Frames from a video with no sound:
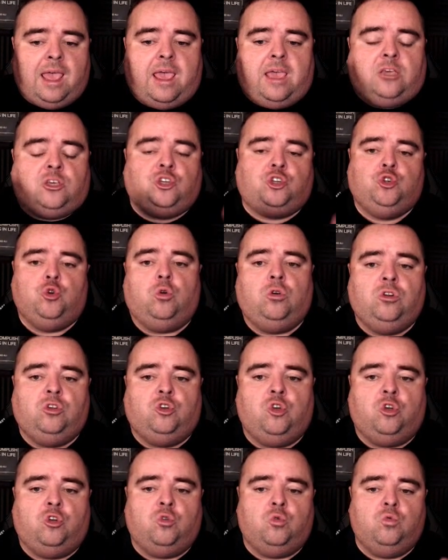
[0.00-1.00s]
is showing
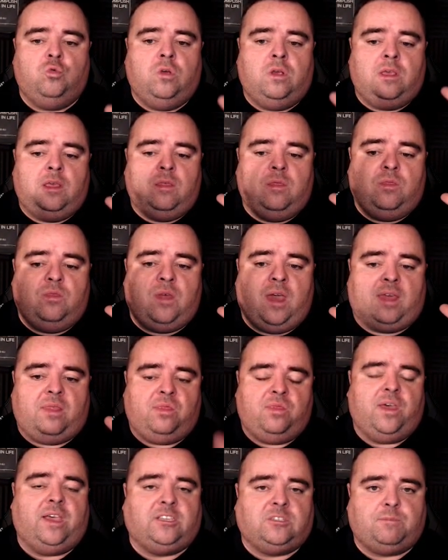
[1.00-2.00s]
Google
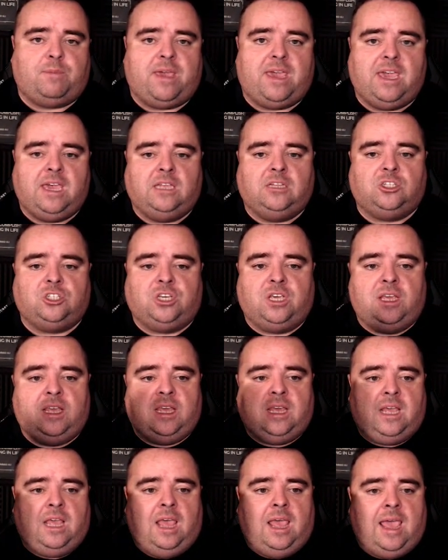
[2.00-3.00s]
that this page
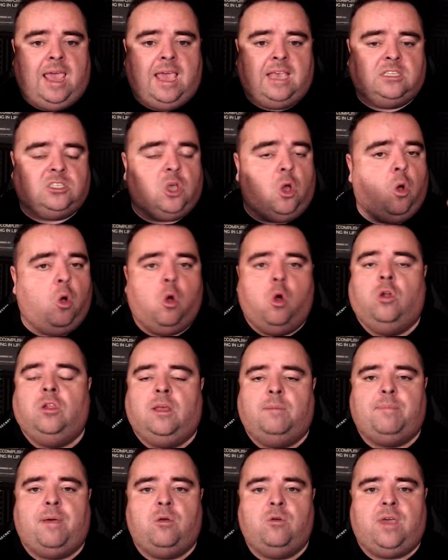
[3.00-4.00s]
is all
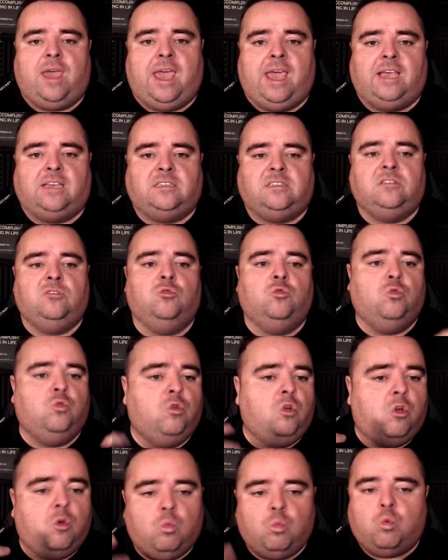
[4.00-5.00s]
about SEO.